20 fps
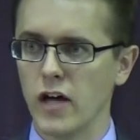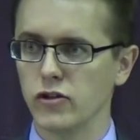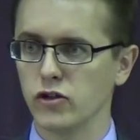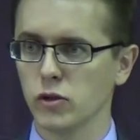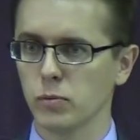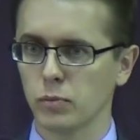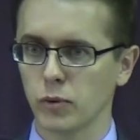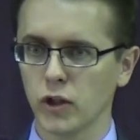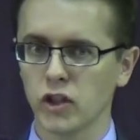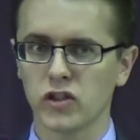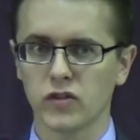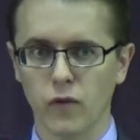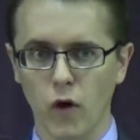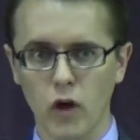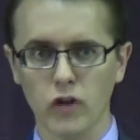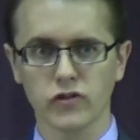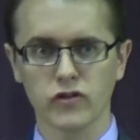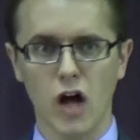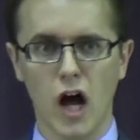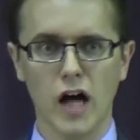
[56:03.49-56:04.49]
as you preach
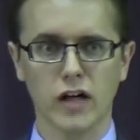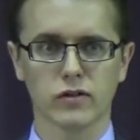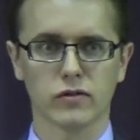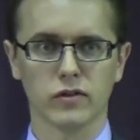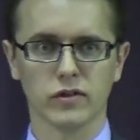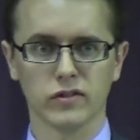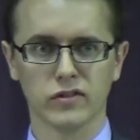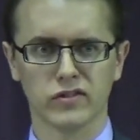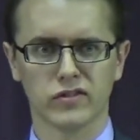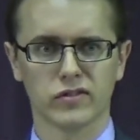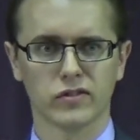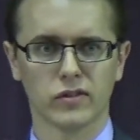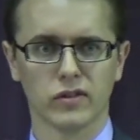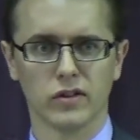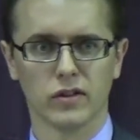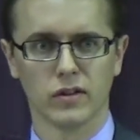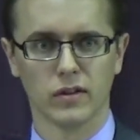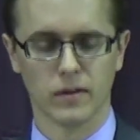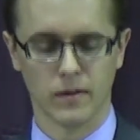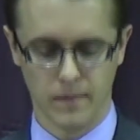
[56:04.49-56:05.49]
false doctrines.
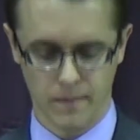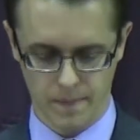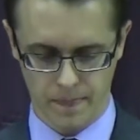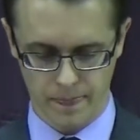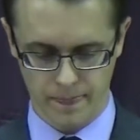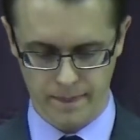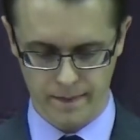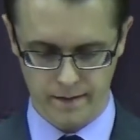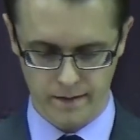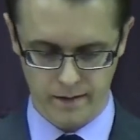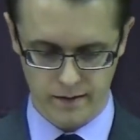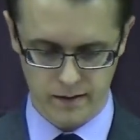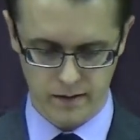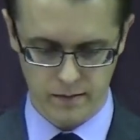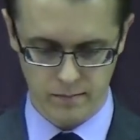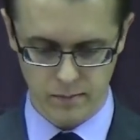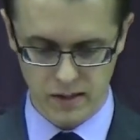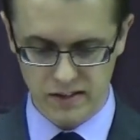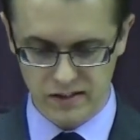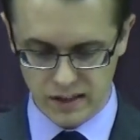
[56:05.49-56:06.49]
It
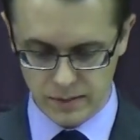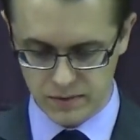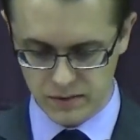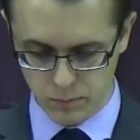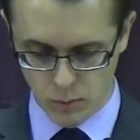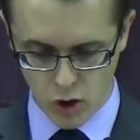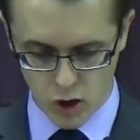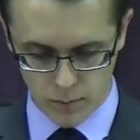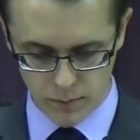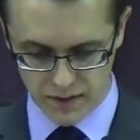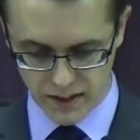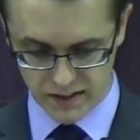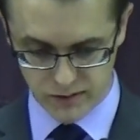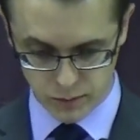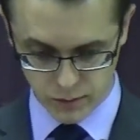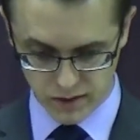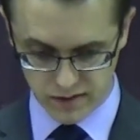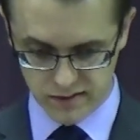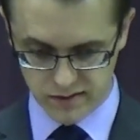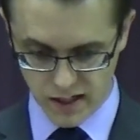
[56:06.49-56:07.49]
may seem small, but
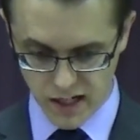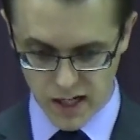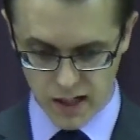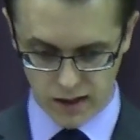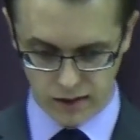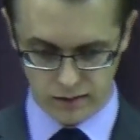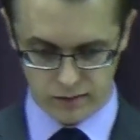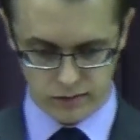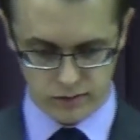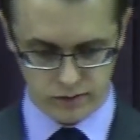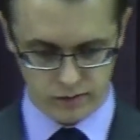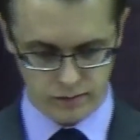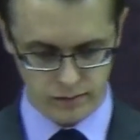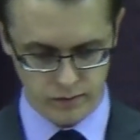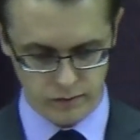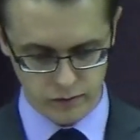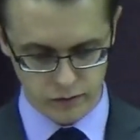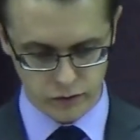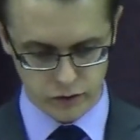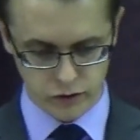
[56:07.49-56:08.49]
that's what it's saying.
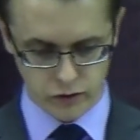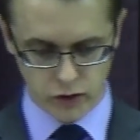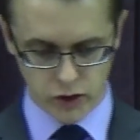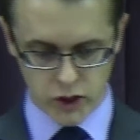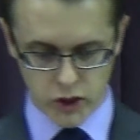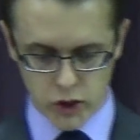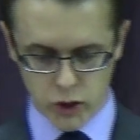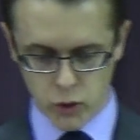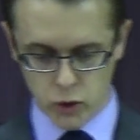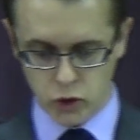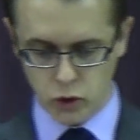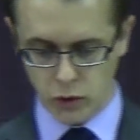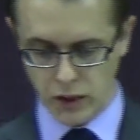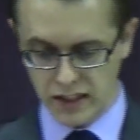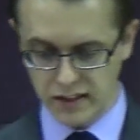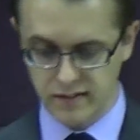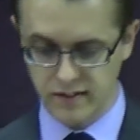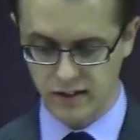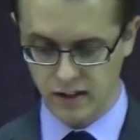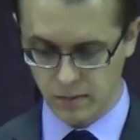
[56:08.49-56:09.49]
He who
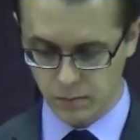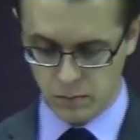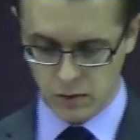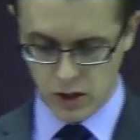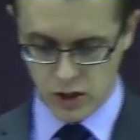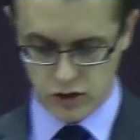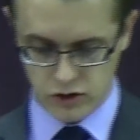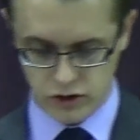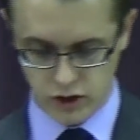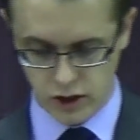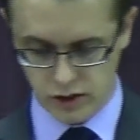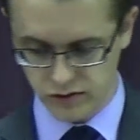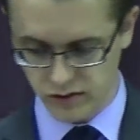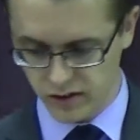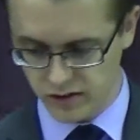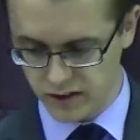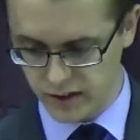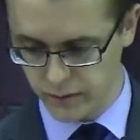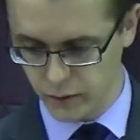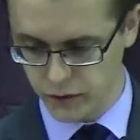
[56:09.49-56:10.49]
greets him shares
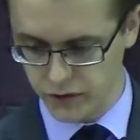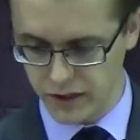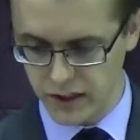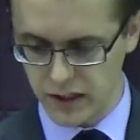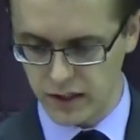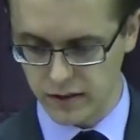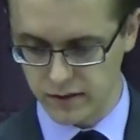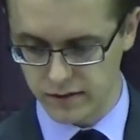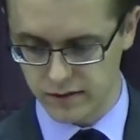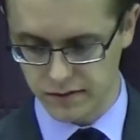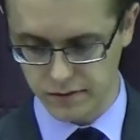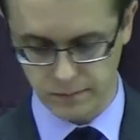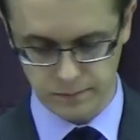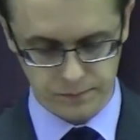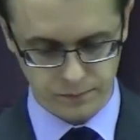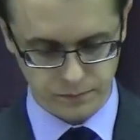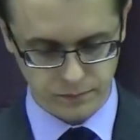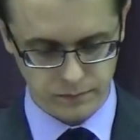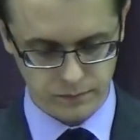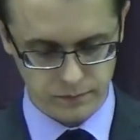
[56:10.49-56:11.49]
in his evil deeds.
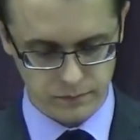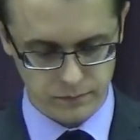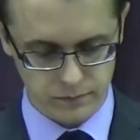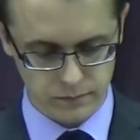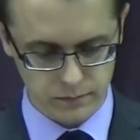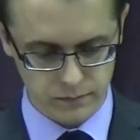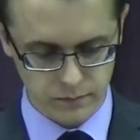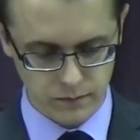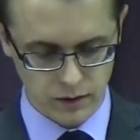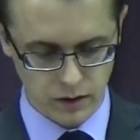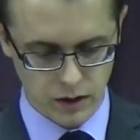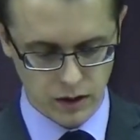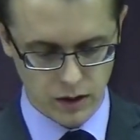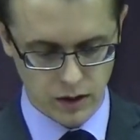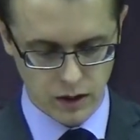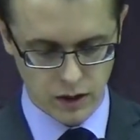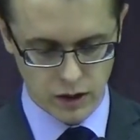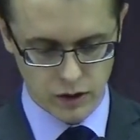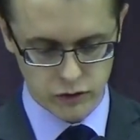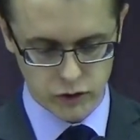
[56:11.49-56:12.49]

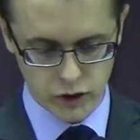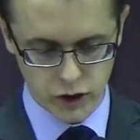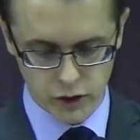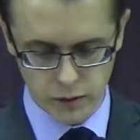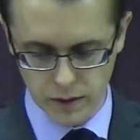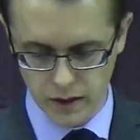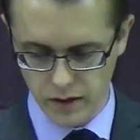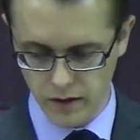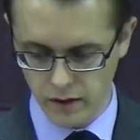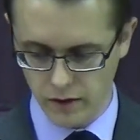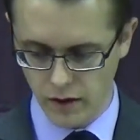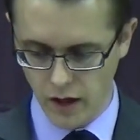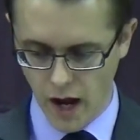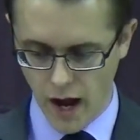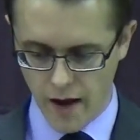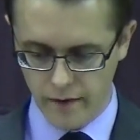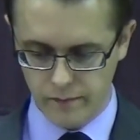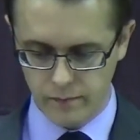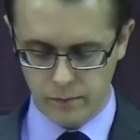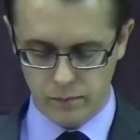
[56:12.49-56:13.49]
So here we
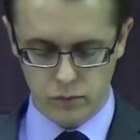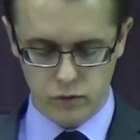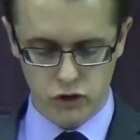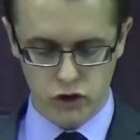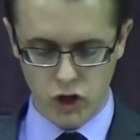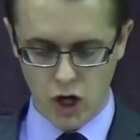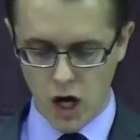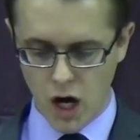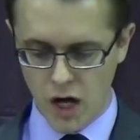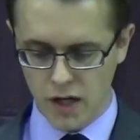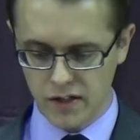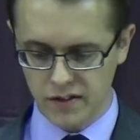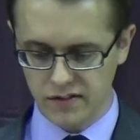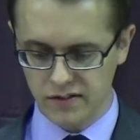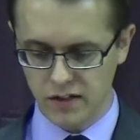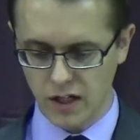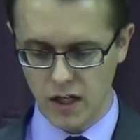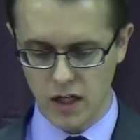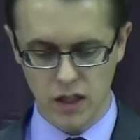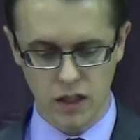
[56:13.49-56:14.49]
have John
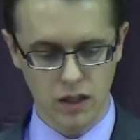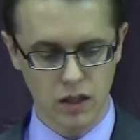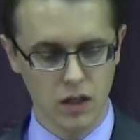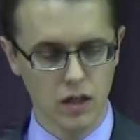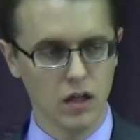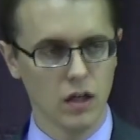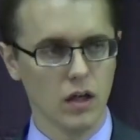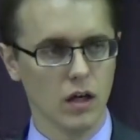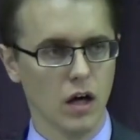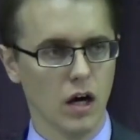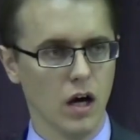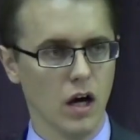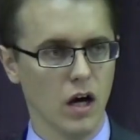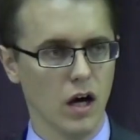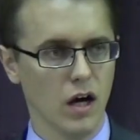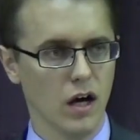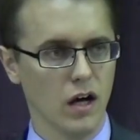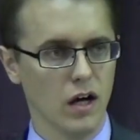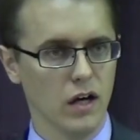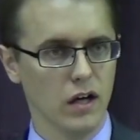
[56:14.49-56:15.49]
is saying,
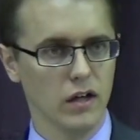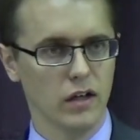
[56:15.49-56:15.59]
uh,